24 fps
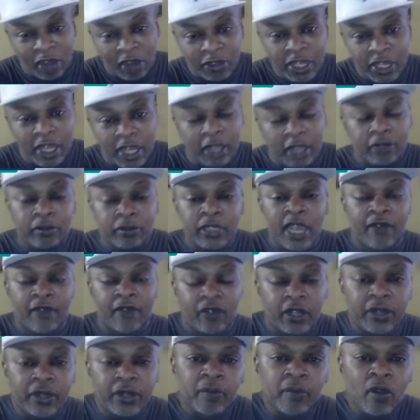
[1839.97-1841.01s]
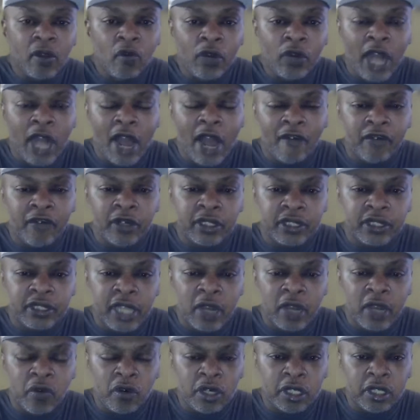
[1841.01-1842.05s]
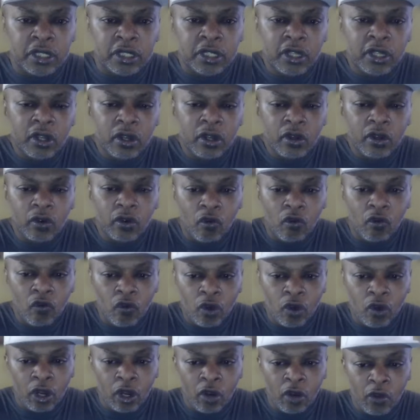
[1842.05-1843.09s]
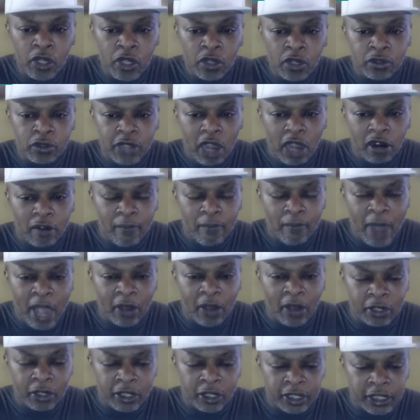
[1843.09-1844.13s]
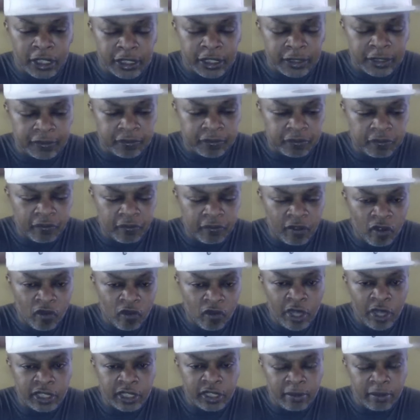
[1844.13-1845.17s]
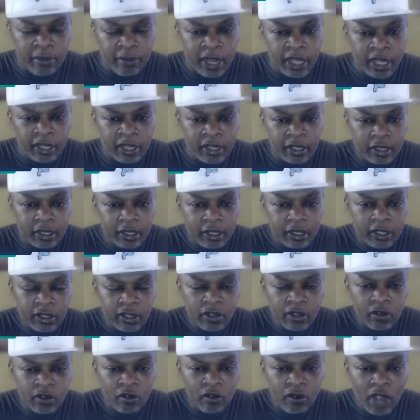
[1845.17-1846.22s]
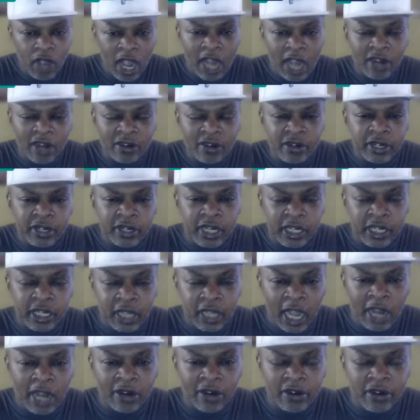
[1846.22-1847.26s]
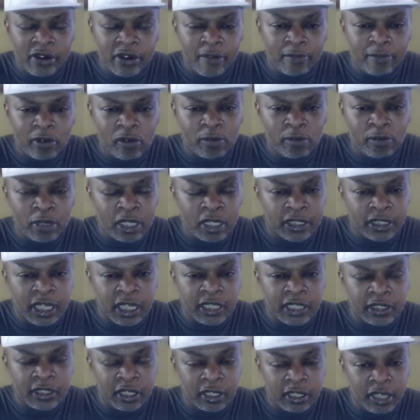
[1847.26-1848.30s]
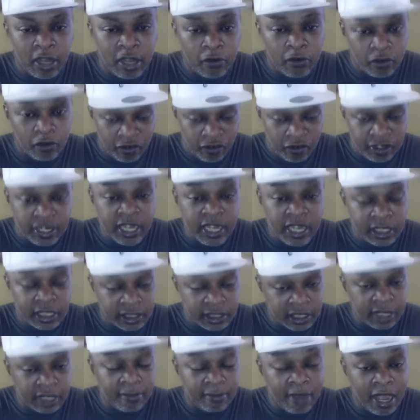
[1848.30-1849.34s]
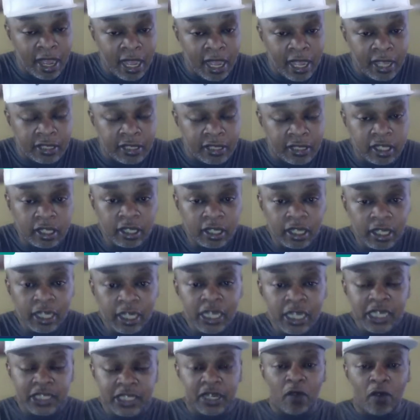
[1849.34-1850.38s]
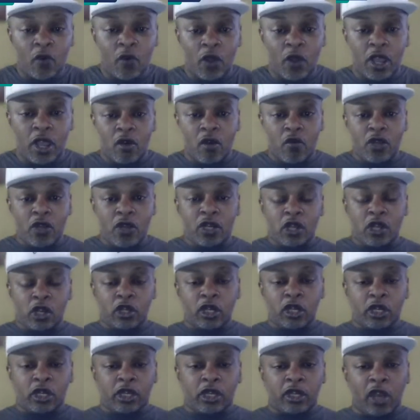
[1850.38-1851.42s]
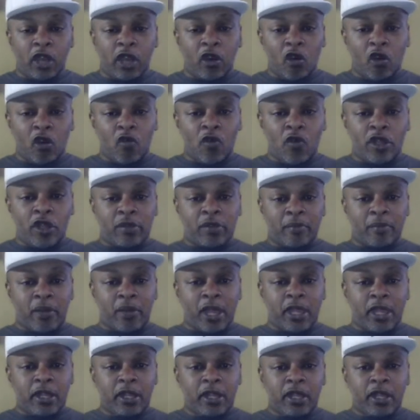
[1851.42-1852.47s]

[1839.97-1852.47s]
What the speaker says: Yeah, definitely. What I was gonna say was when you talk about resume, I heard Blue Blood say something that was ridiculous in my eyes. He said, "Well, we looking at Canelo resume."